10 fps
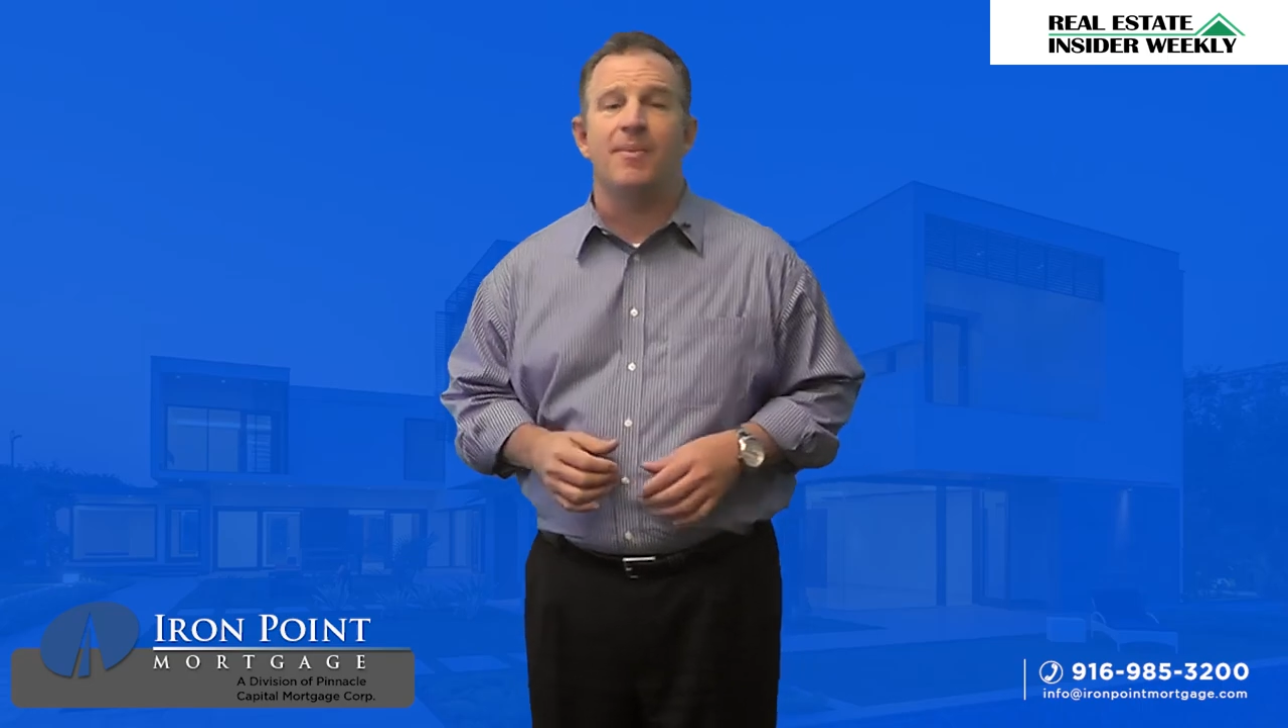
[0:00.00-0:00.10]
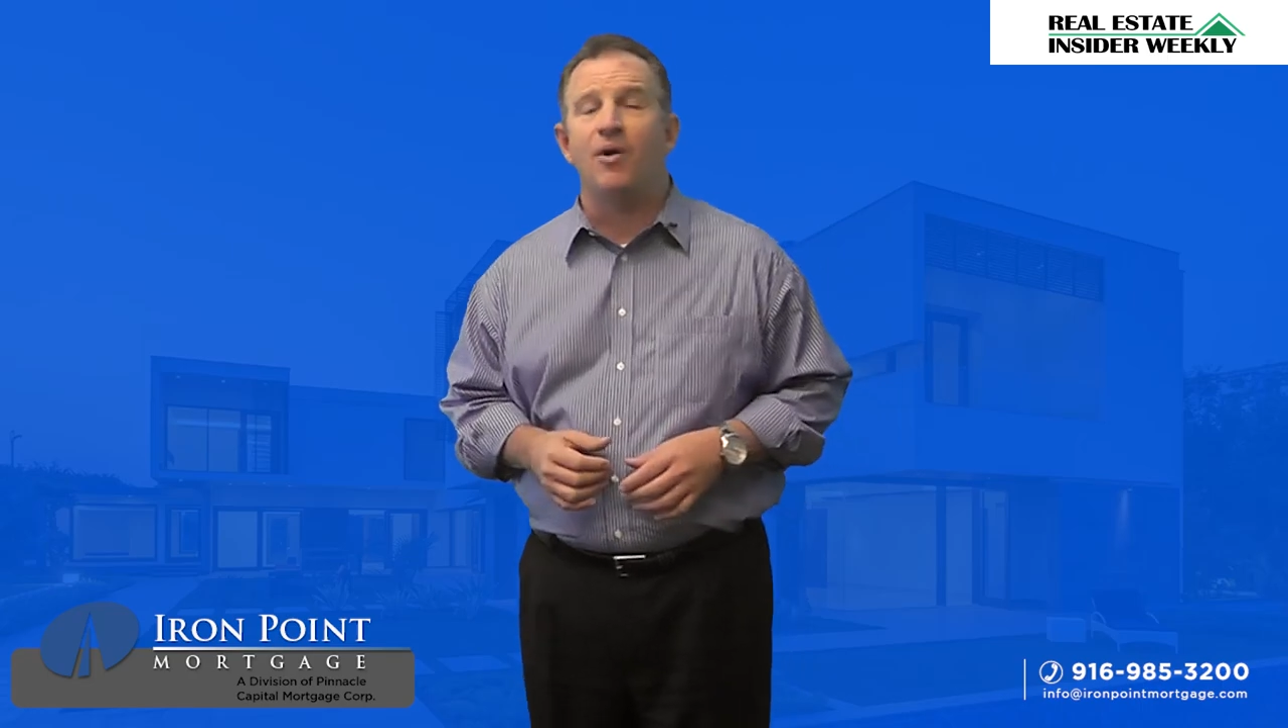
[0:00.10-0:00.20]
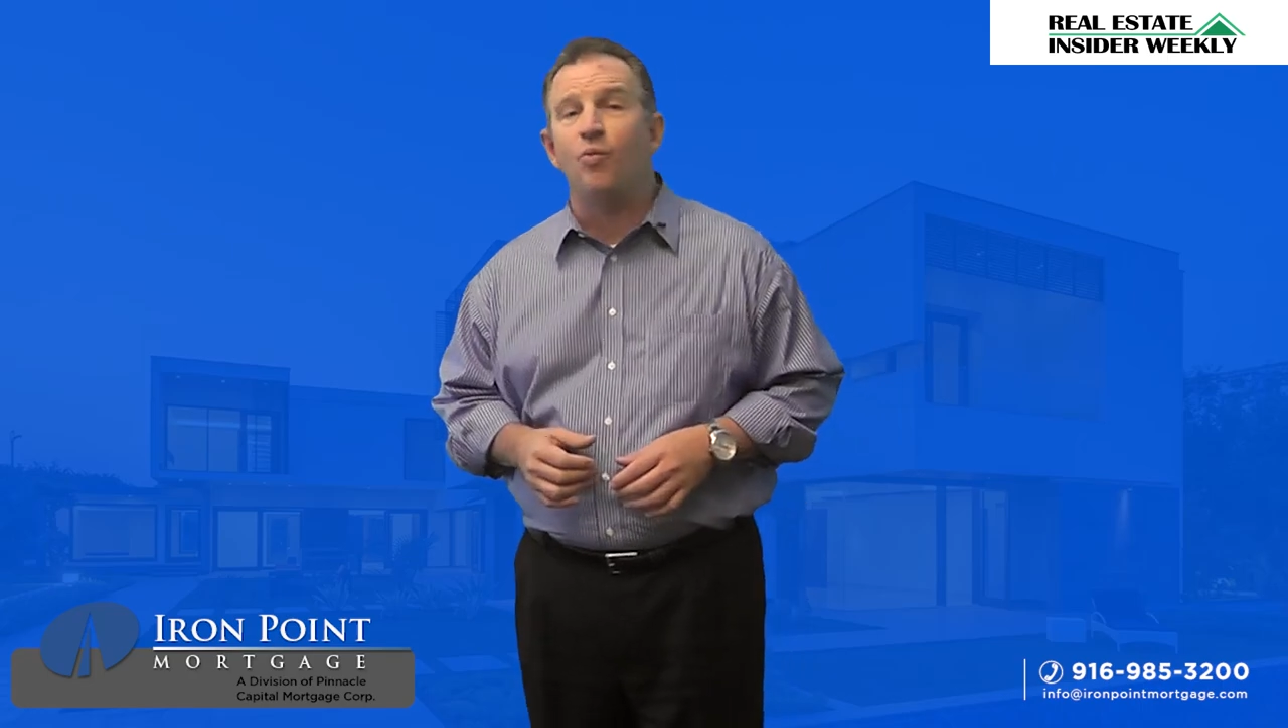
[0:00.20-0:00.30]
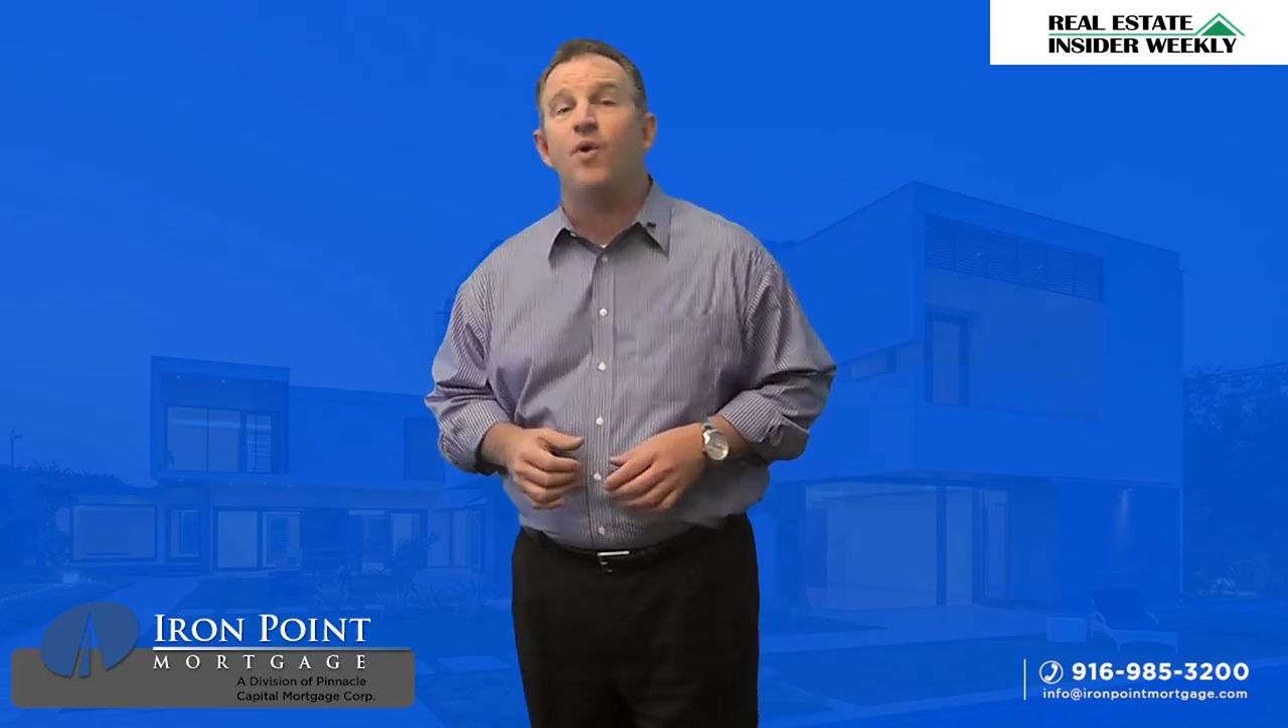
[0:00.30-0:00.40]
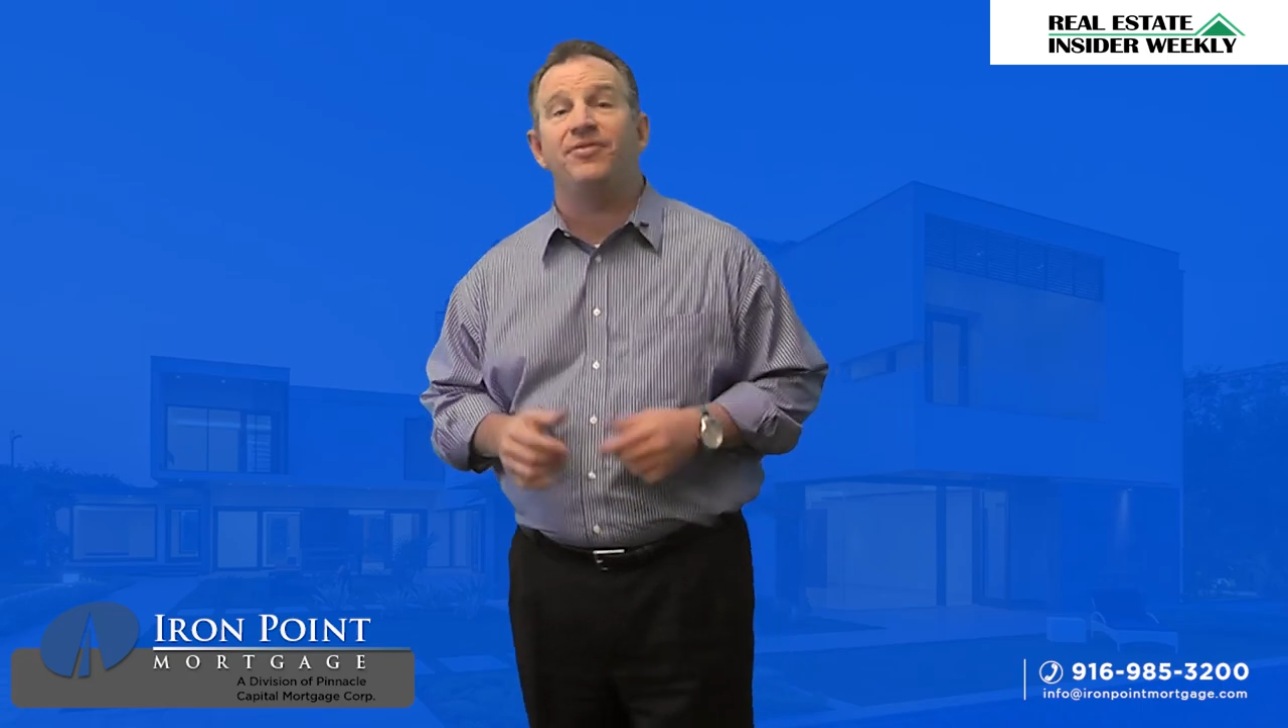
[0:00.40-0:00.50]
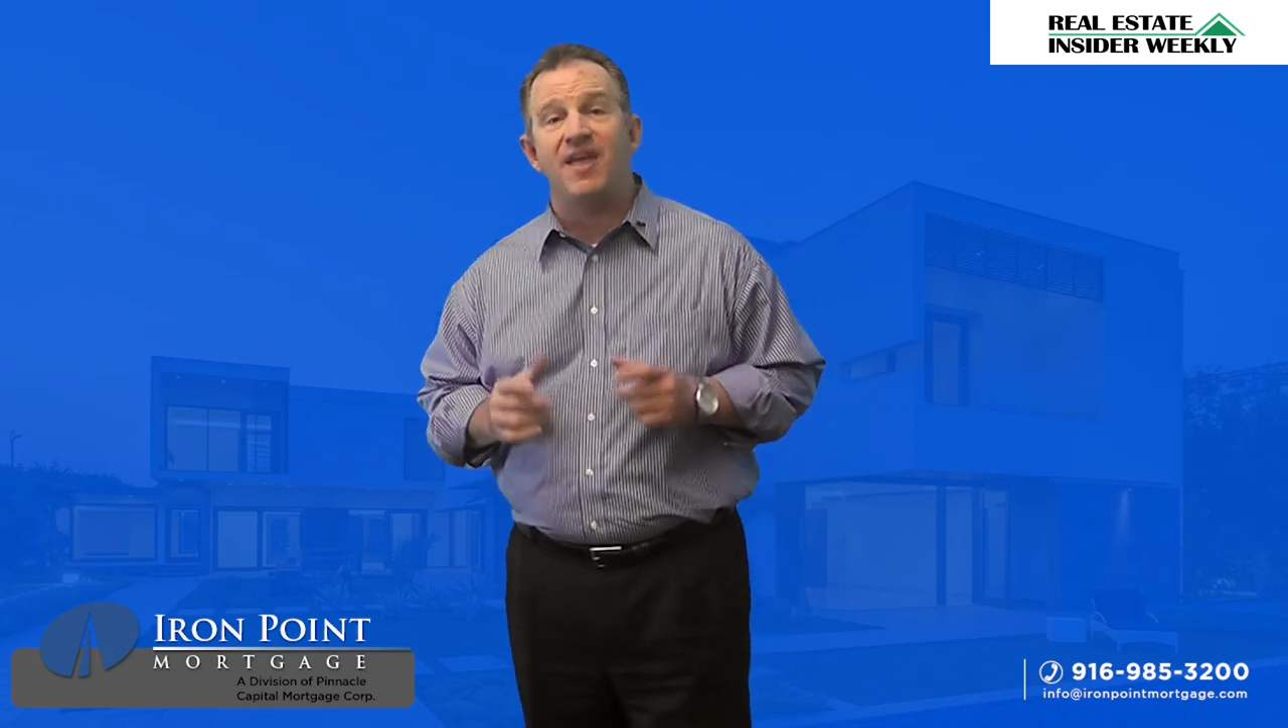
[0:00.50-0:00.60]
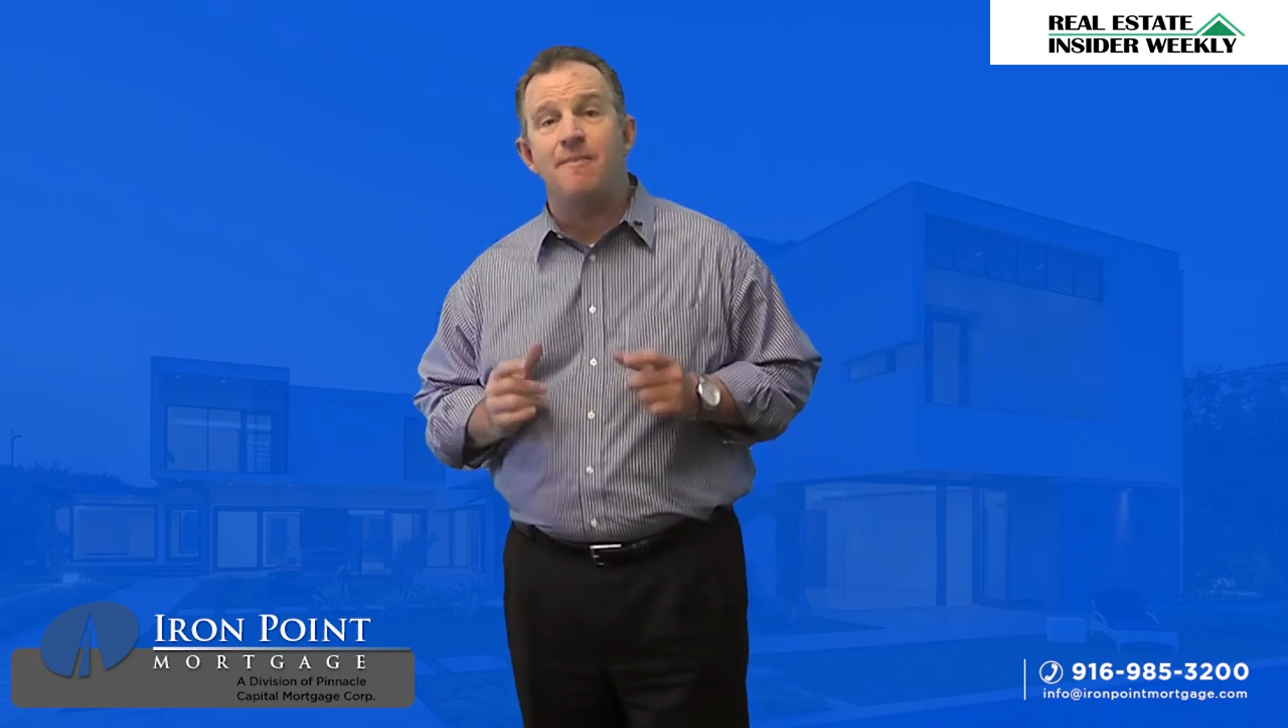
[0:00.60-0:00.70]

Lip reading: about what